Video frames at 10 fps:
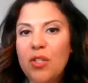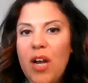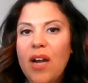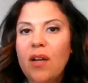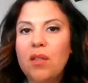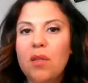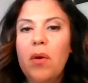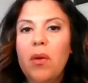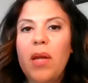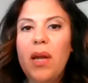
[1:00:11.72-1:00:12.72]
a child,
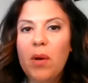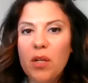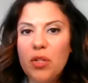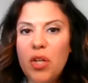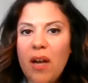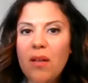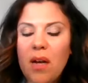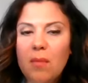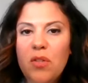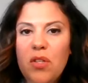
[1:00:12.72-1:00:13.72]
like when a child
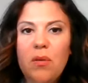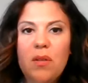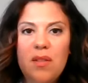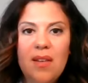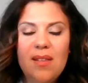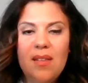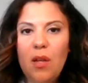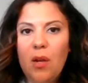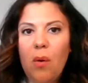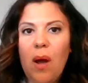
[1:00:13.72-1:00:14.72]
comes to you and says, you
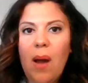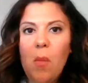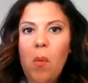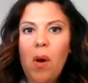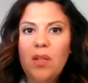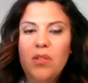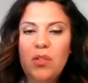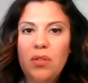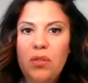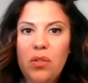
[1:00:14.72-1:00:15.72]
know, I want to
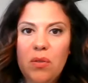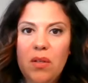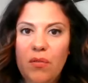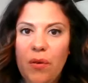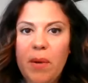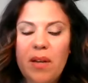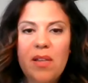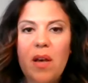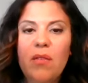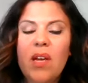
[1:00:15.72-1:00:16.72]
do this for
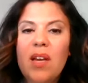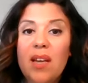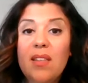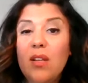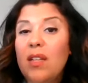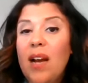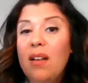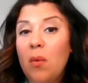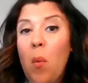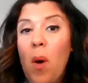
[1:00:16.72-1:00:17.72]
myself, is it good to ask
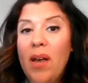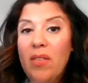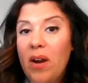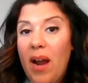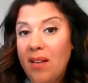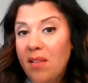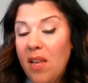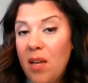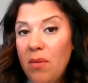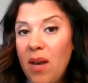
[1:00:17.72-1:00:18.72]
why they're
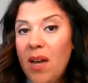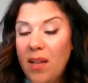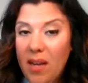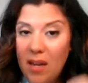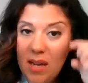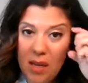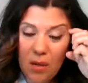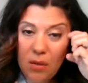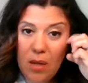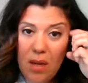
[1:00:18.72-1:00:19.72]
asking you that? Like, yes.
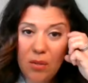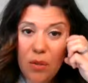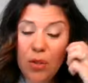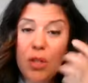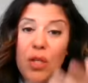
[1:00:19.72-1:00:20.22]
You